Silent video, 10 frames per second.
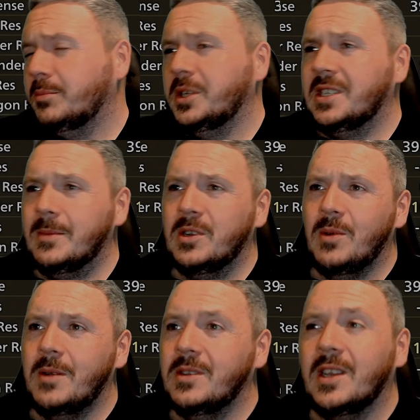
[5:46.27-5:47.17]
Please let me know
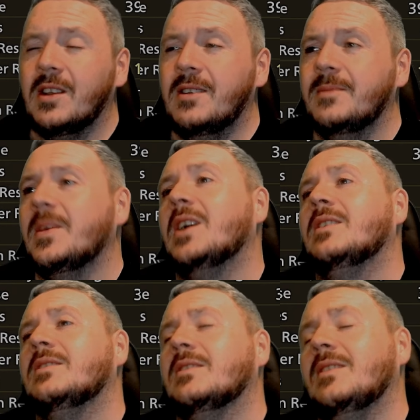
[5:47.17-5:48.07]
how you get on.
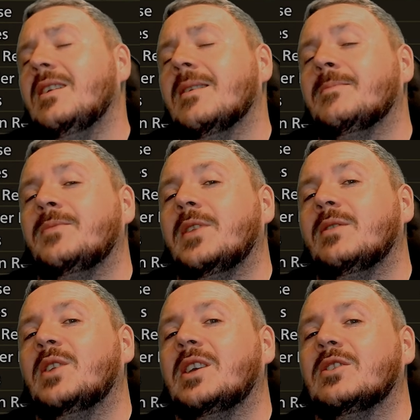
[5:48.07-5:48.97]
And yeah, leave
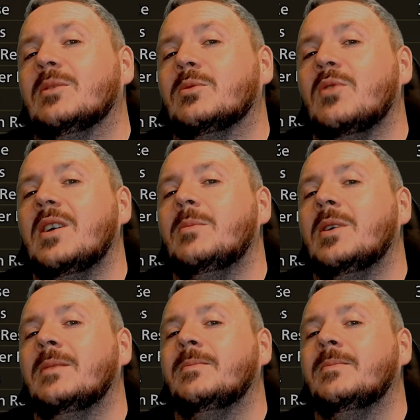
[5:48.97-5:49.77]
a like and subscribe.